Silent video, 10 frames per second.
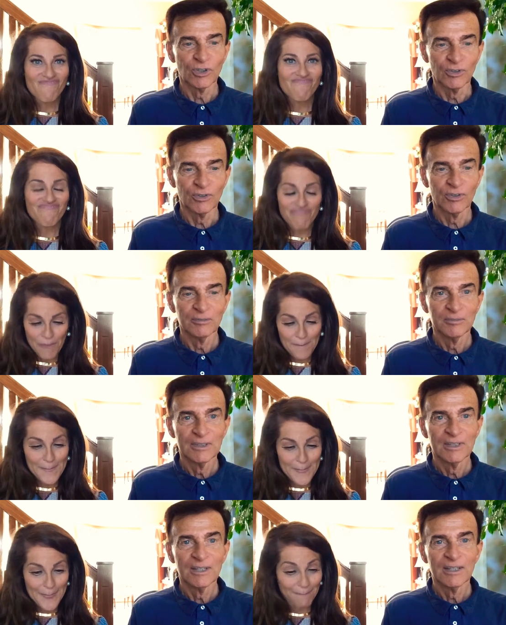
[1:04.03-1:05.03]
Speaker 1: earth?
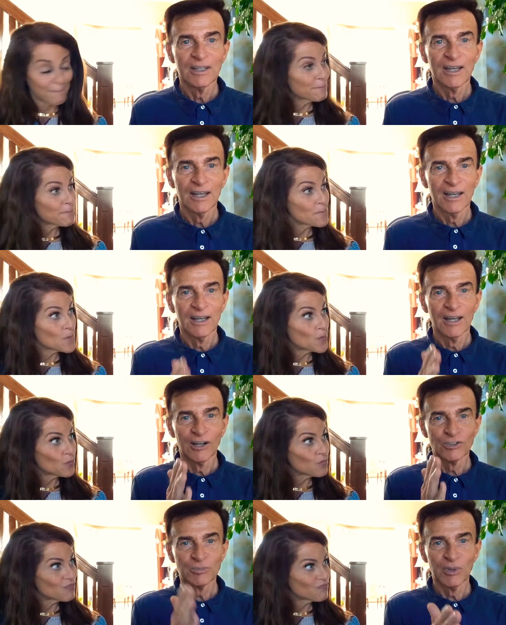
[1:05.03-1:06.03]

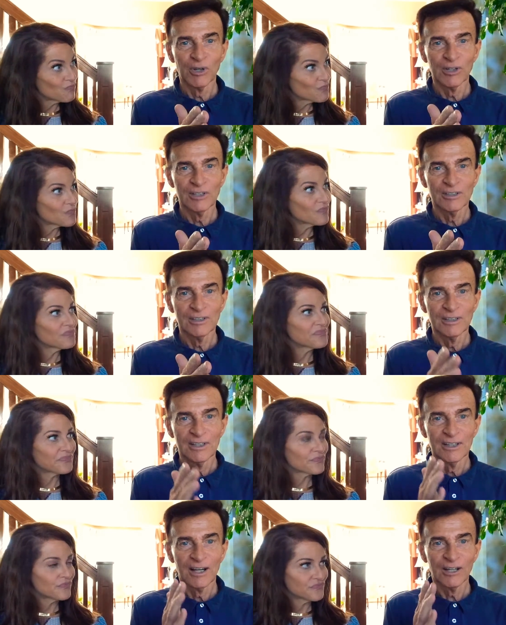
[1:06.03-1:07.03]
Our spirit,
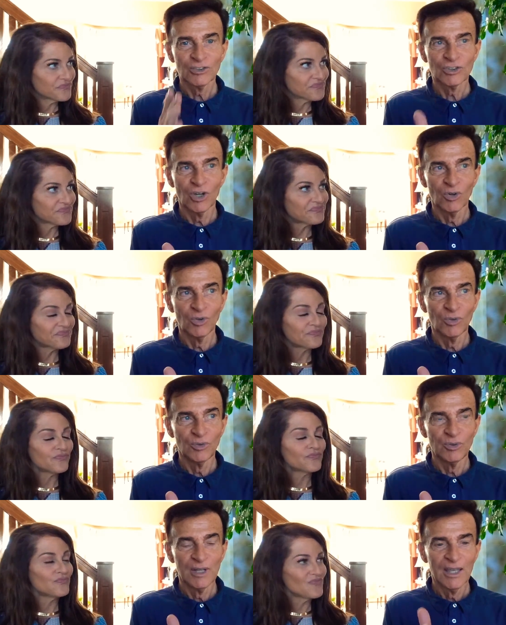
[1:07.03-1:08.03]
our
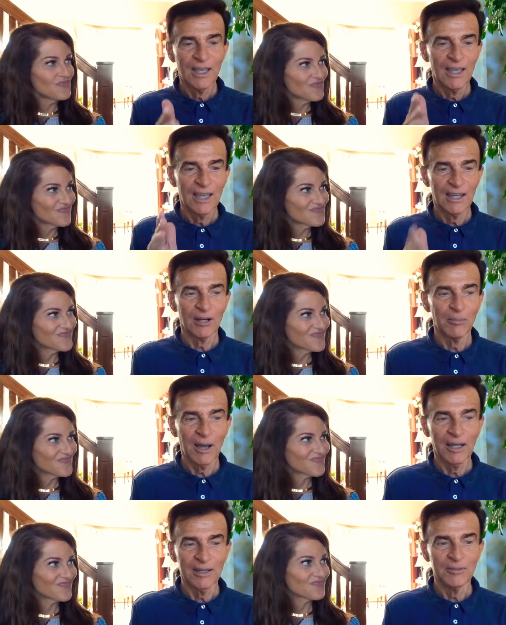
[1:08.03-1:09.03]
soul, and our
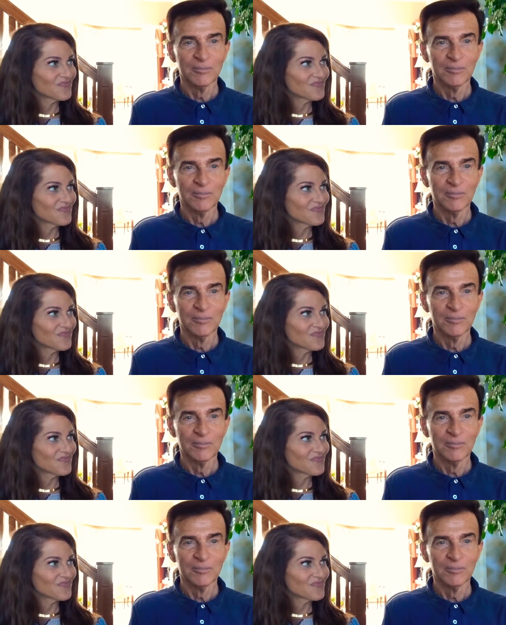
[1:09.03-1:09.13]
body.